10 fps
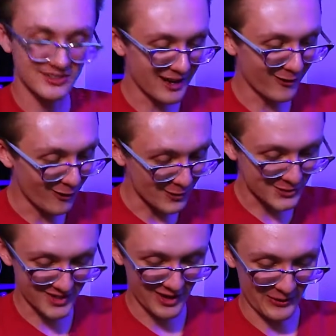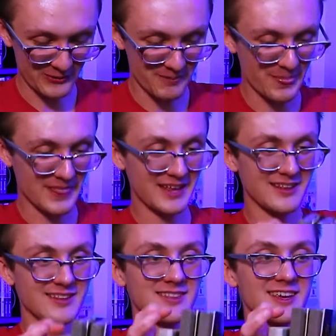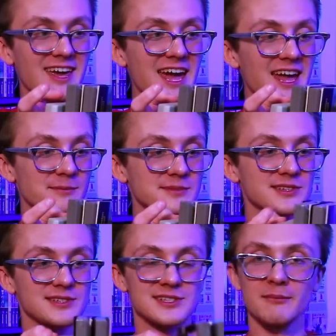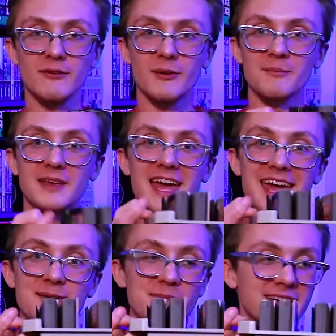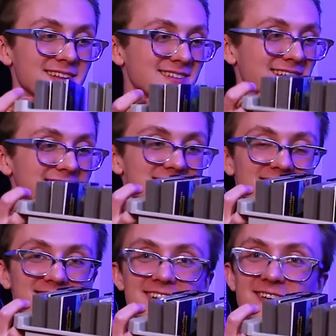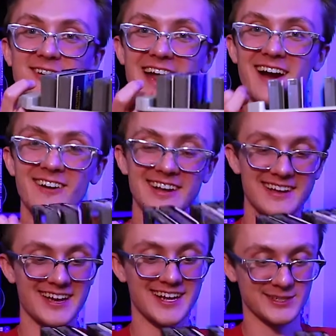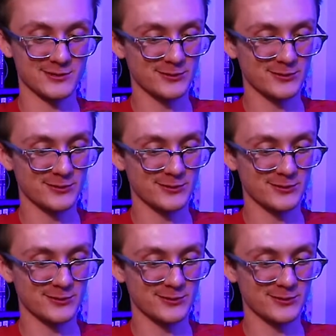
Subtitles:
that also, the games, some of them came in this little carrying case,